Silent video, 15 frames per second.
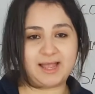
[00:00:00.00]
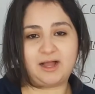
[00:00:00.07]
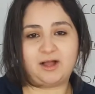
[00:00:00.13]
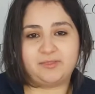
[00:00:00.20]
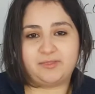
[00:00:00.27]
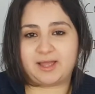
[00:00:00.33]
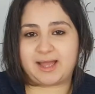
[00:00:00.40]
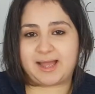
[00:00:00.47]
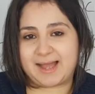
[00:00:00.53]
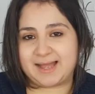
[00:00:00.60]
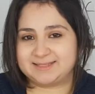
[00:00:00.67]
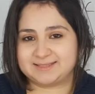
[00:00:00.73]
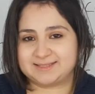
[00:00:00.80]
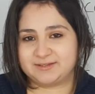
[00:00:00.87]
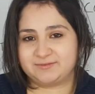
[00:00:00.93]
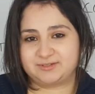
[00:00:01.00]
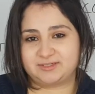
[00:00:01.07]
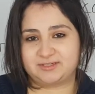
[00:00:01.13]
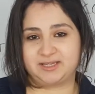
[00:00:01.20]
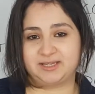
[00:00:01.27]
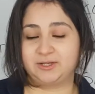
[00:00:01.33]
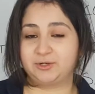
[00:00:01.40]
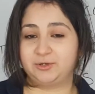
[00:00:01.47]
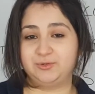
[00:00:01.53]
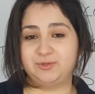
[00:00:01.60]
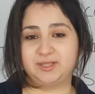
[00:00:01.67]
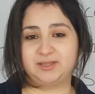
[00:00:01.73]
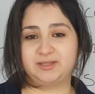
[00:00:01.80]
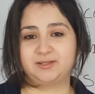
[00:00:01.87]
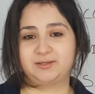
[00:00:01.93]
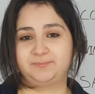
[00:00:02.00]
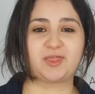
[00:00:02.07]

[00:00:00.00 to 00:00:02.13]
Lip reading: other additives included.